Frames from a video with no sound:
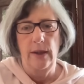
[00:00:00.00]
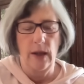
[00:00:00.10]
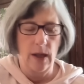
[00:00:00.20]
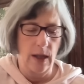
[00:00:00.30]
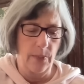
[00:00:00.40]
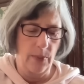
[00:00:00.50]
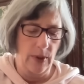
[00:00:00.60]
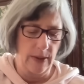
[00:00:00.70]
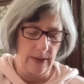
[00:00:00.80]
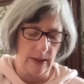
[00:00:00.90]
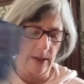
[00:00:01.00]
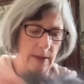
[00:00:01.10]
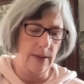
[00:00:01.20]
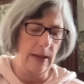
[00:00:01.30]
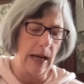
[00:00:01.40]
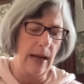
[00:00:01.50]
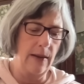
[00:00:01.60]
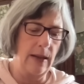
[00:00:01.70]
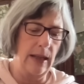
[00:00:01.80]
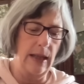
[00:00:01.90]
the high priestess,
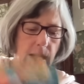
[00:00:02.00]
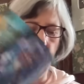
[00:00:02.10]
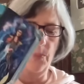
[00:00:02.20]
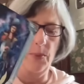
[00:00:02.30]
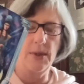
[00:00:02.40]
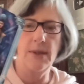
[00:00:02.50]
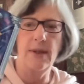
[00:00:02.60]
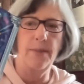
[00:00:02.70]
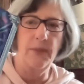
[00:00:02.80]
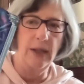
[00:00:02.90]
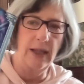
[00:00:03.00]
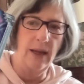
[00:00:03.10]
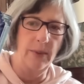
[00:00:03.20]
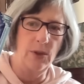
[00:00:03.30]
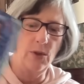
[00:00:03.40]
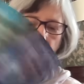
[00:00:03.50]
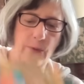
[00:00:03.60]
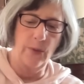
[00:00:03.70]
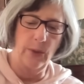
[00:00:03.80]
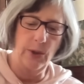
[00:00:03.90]
and the empress, something coming to
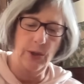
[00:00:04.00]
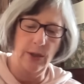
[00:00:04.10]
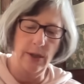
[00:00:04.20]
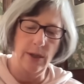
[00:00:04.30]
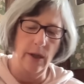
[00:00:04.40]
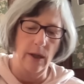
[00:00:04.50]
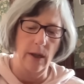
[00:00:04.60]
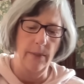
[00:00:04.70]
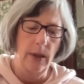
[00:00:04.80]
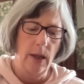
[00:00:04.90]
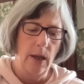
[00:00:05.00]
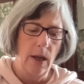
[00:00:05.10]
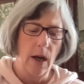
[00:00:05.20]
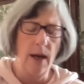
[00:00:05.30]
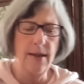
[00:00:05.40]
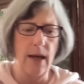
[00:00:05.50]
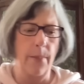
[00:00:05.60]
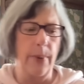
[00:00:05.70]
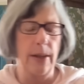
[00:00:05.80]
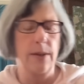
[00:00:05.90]
fruition in time. I see
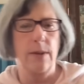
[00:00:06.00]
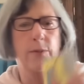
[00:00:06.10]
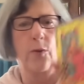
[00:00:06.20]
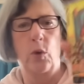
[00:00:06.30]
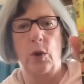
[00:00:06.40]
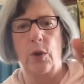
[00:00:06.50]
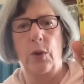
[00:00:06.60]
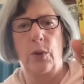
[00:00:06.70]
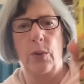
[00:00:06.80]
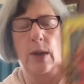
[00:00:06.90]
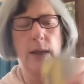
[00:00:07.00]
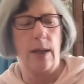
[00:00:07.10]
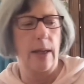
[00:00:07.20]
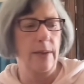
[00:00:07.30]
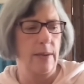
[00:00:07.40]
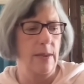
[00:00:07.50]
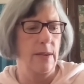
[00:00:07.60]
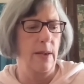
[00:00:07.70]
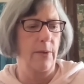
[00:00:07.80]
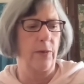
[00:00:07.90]
abundance for you. Uh, as I said,
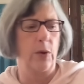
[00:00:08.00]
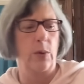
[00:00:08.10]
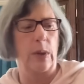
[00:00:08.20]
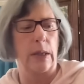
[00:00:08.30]
some of you